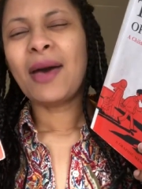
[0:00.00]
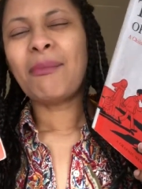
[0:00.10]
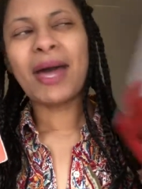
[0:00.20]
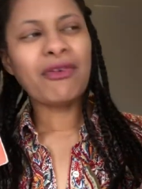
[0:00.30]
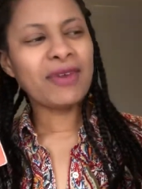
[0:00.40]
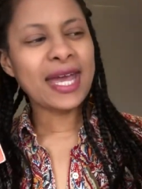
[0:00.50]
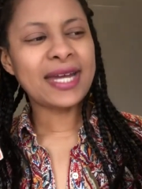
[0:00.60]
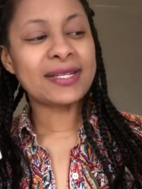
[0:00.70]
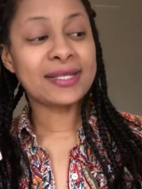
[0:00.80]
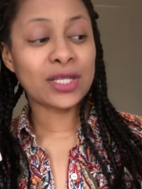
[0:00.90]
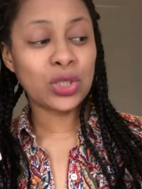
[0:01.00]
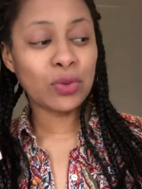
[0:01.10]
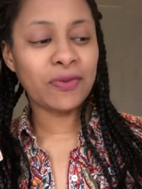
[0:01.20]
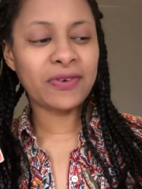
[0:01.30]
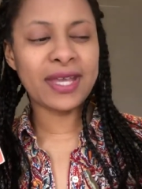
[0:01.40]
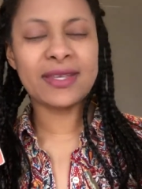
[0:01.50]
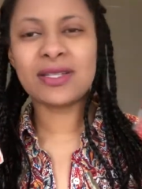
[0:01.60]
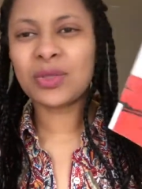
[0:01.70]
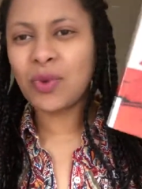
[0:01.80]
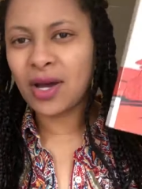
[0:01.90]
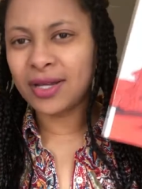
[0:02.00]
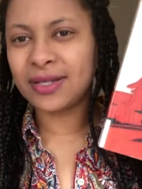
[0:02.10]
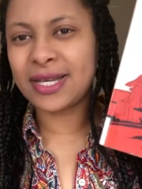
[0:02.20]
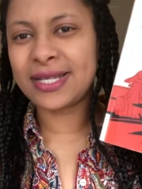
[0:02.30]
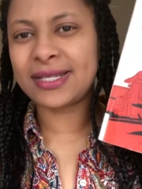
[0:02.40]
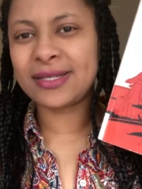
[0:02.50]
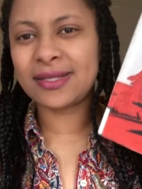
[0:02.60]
by Riad Sattouf, and this one is